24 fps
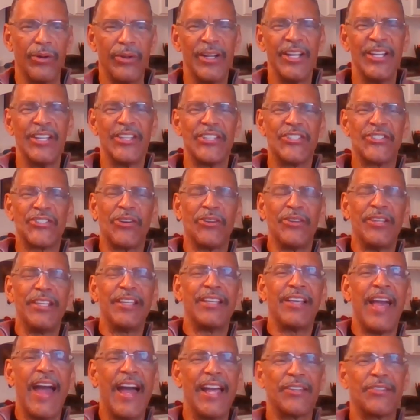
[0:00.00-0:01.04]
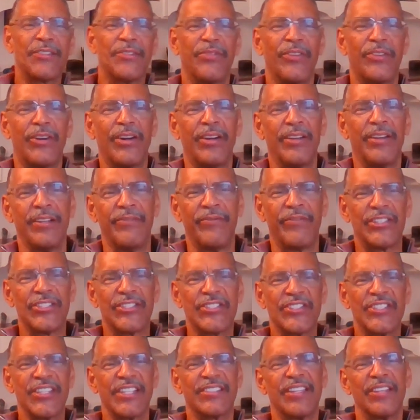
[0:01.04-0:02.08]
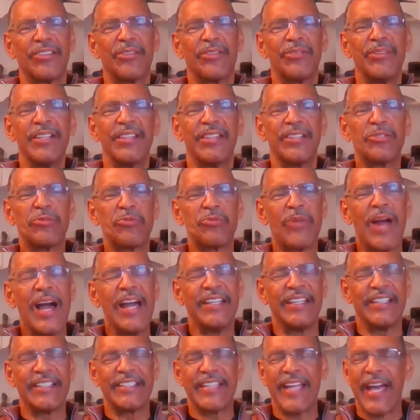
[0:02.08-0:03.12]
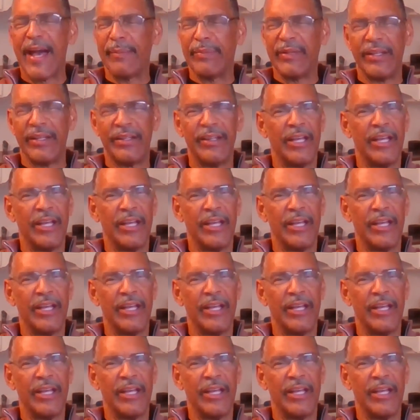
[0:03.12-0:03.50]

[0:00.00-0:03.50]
So he asked for, in verse 63, this writing tablet,